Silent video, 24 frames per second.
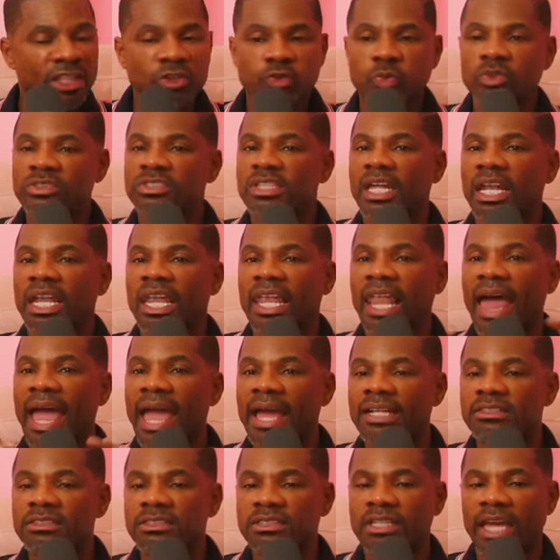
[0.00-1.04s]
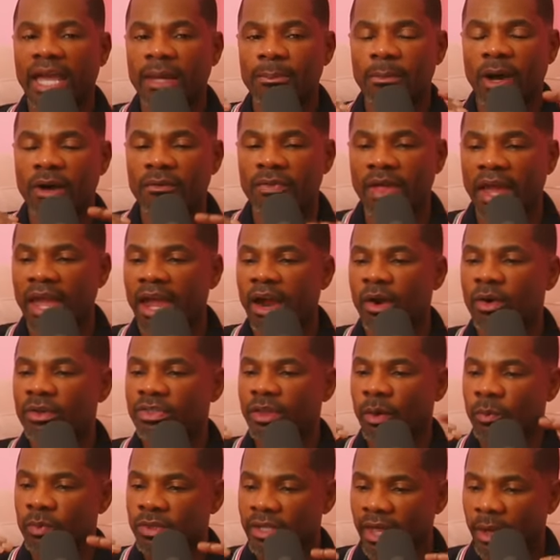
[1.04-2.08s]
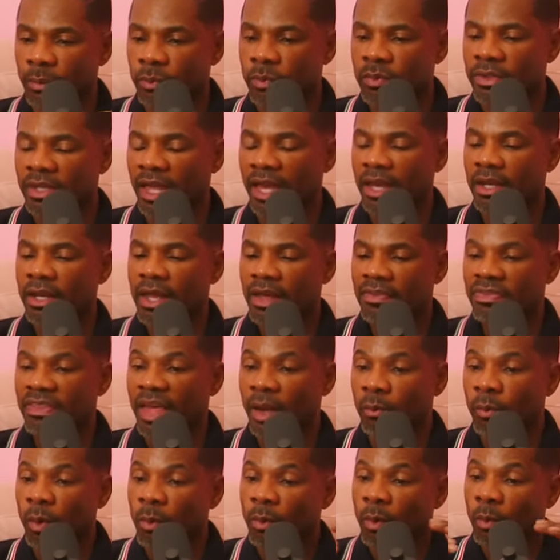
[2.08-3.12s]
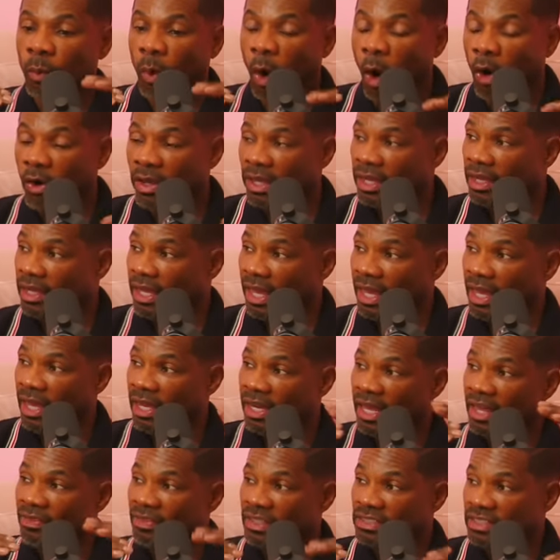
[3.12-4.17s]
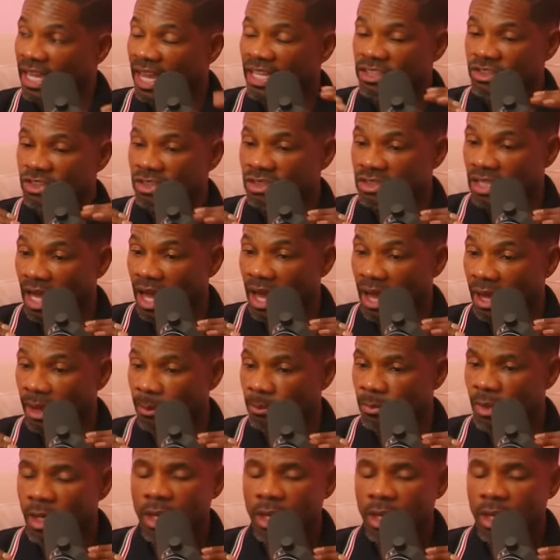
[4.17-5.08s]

was the landscape of the era that we were walking in this ancient time,